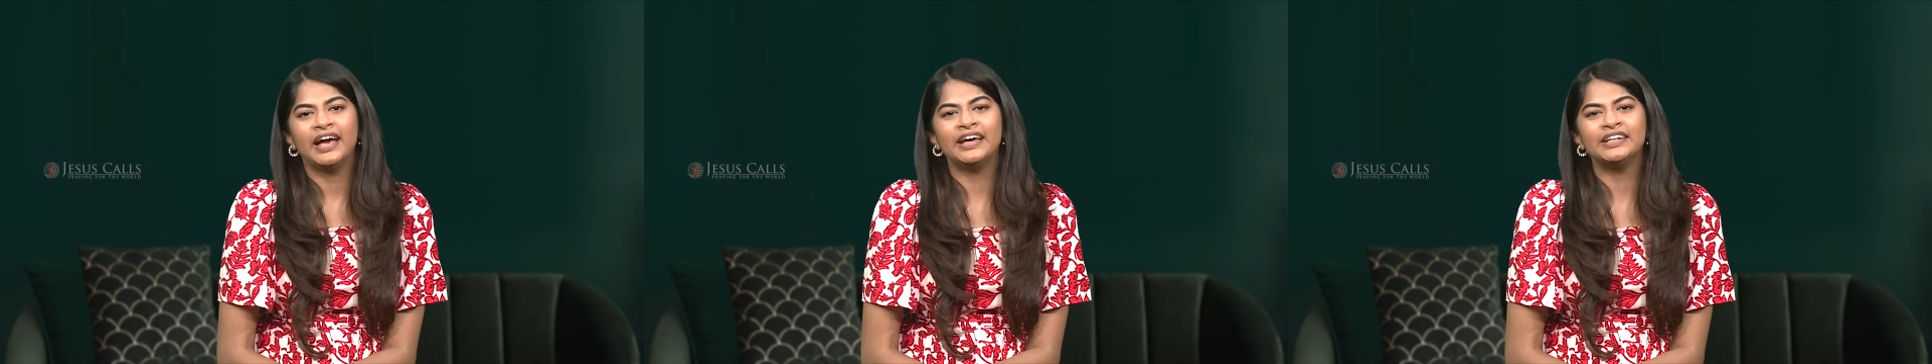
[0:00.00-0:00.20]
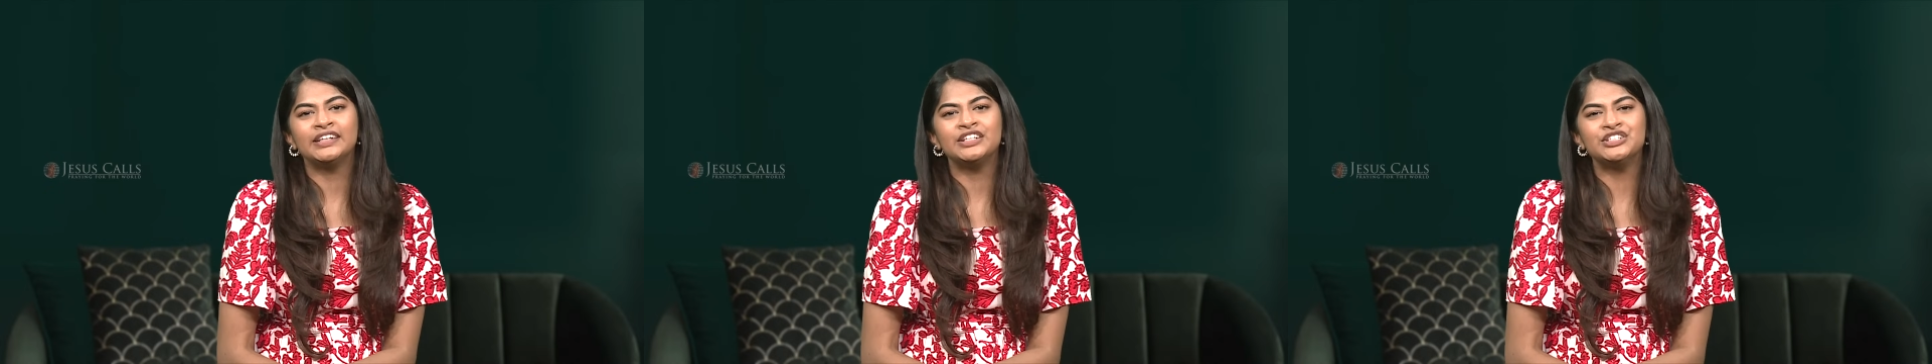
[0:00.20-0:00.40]

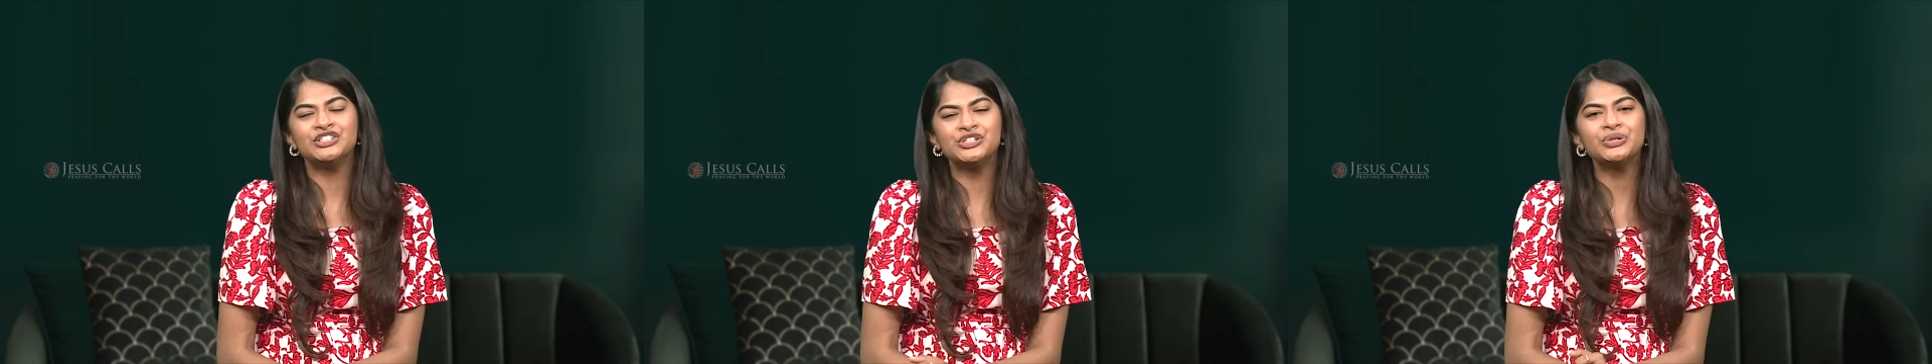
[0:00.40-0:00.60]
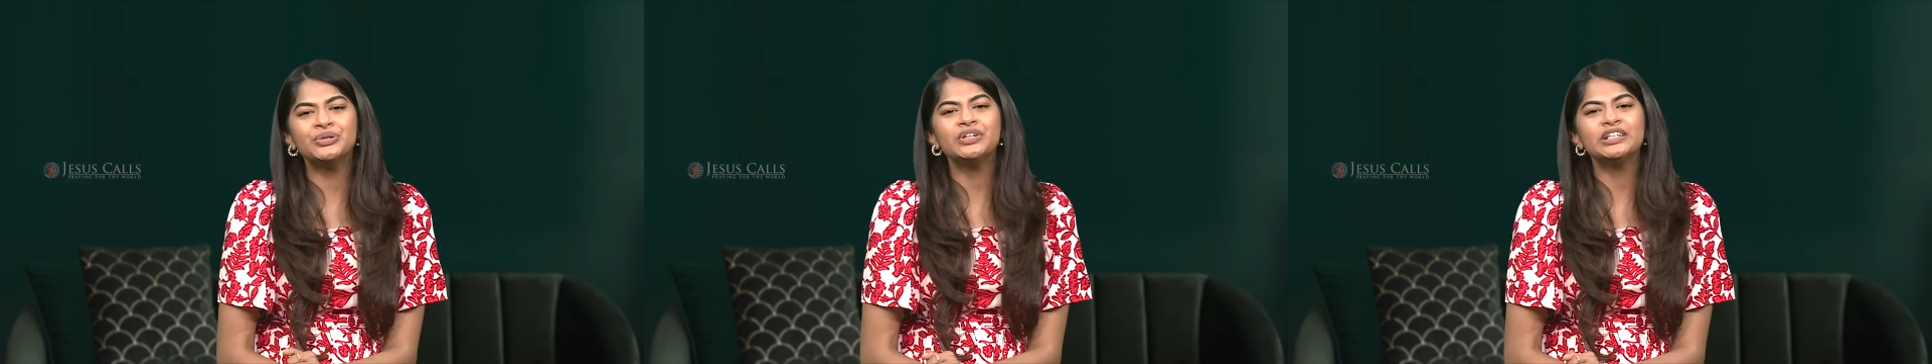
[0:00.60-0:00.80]
And
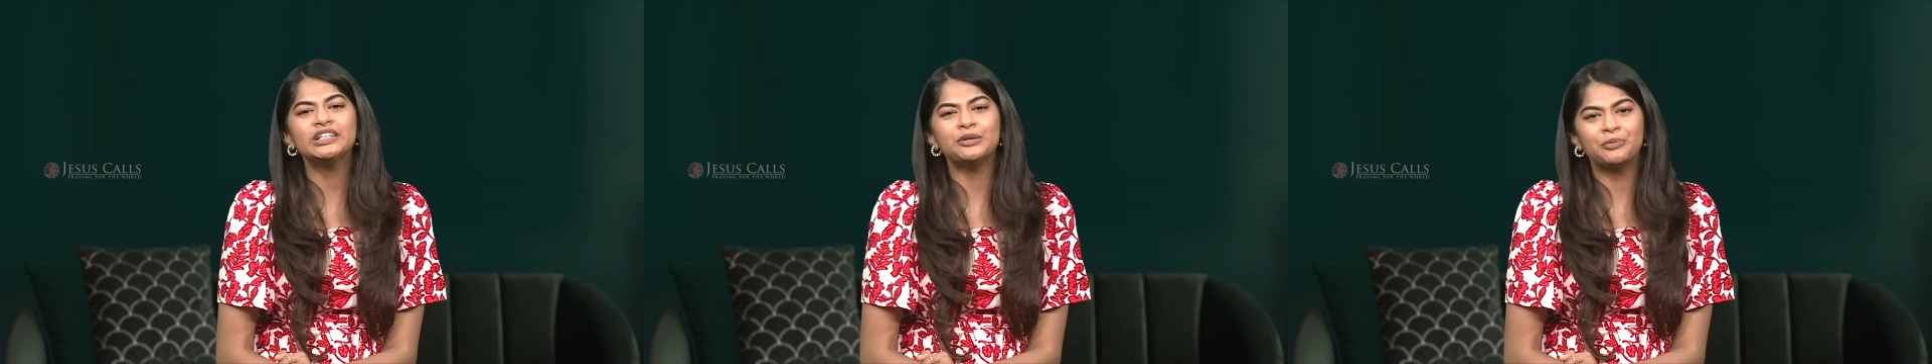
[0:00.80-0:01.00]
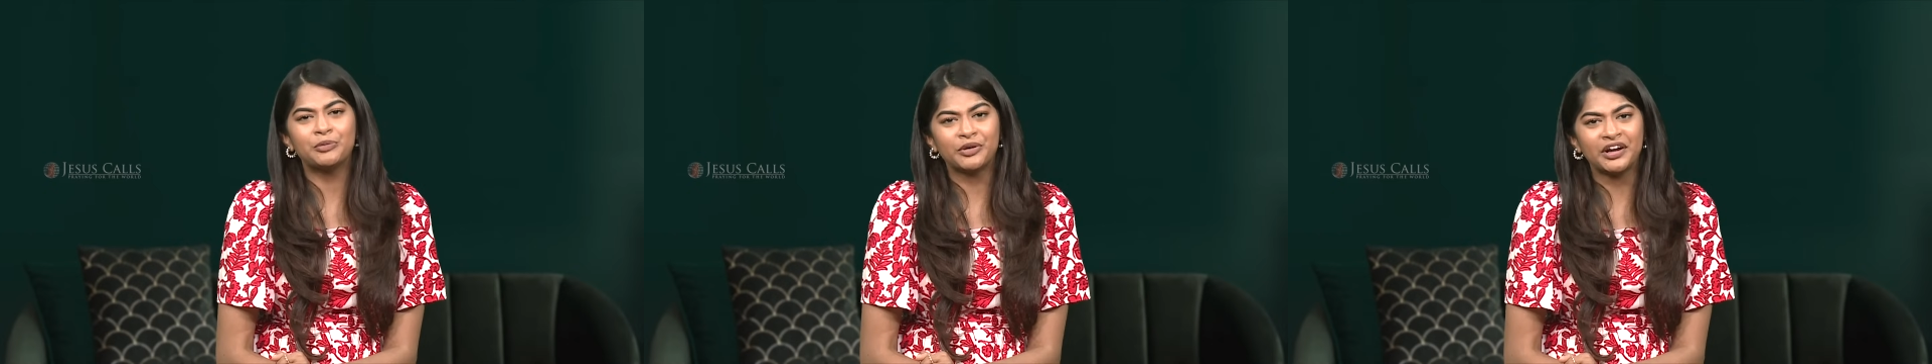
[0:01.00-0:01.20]
during
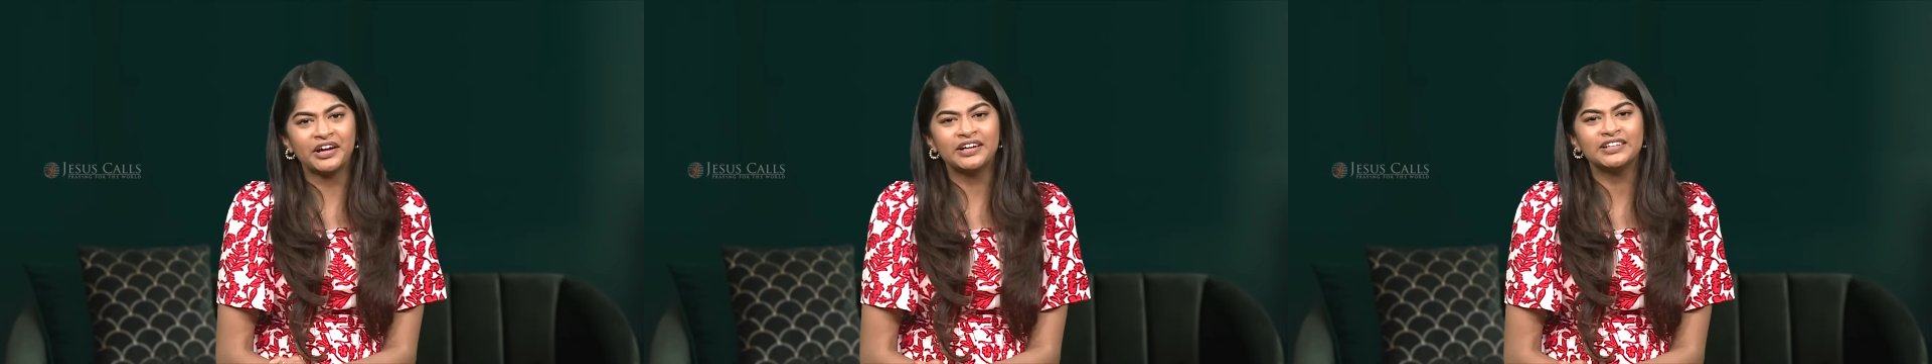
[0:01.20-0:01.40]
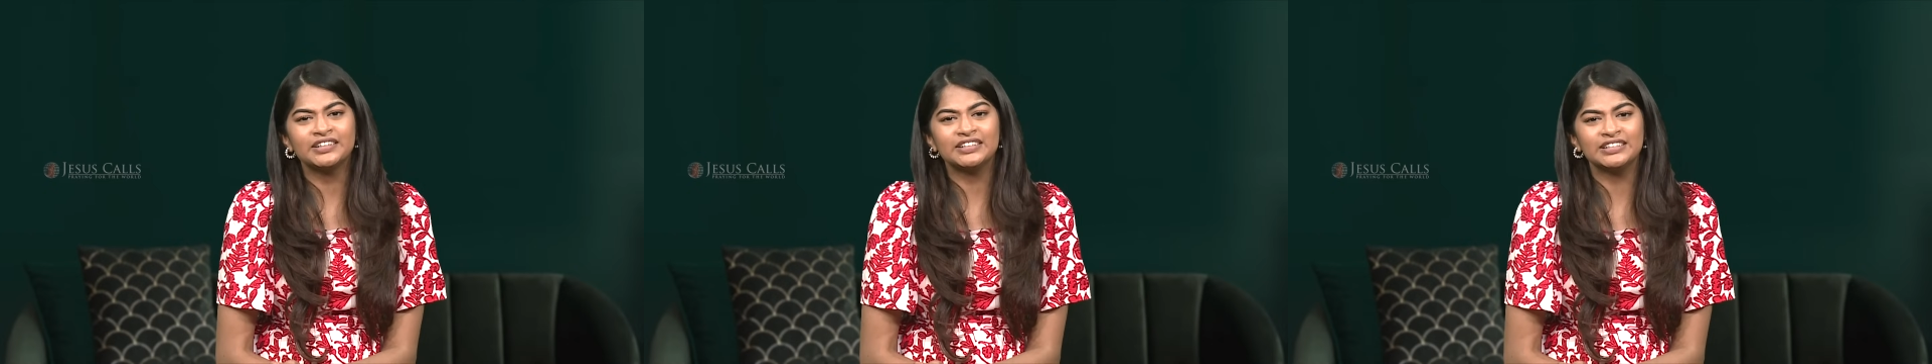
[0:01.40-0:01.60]
the
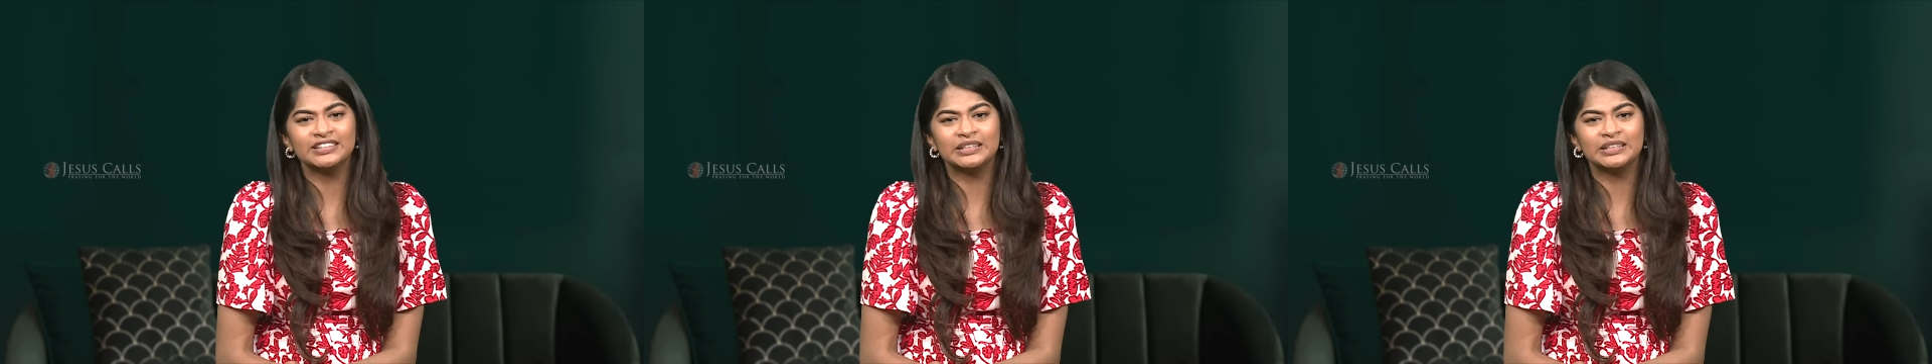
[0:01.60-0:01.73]
prayer